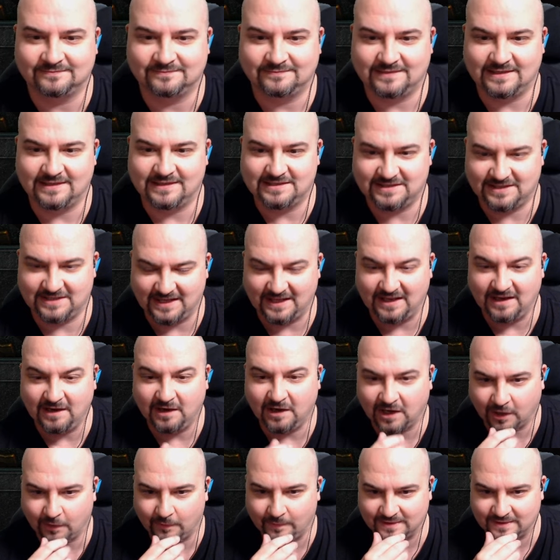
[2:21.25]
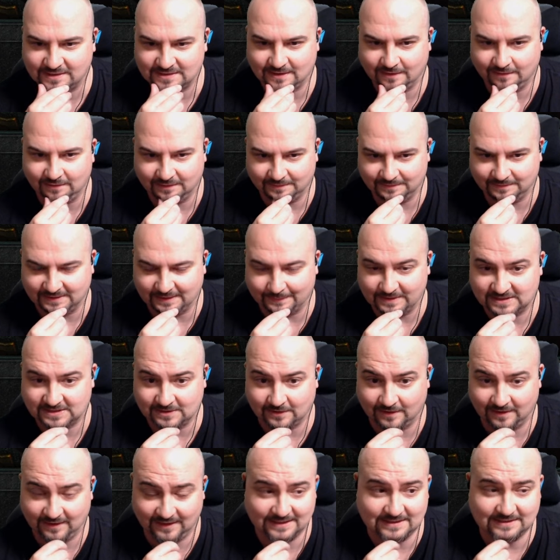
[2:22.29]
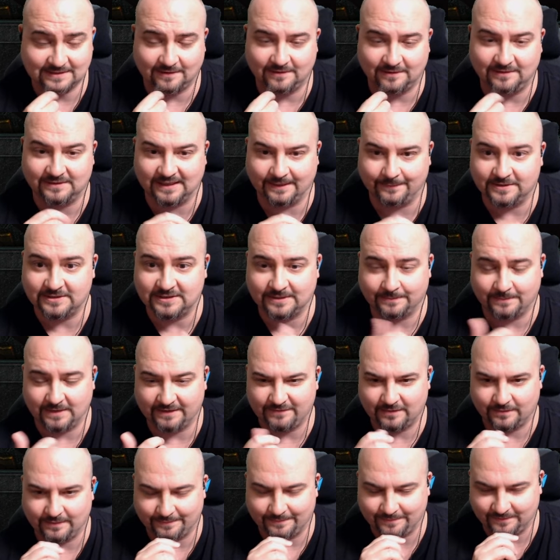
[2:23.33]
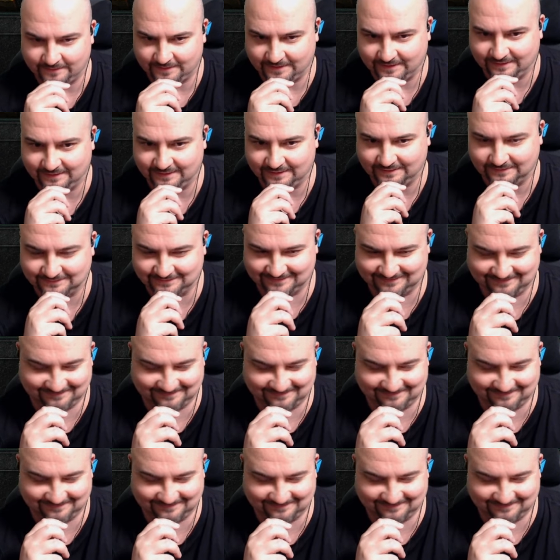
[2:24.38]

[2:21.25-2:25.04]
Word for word: It's the lowest golem damage. It's got less golem damage than my other weapon right now.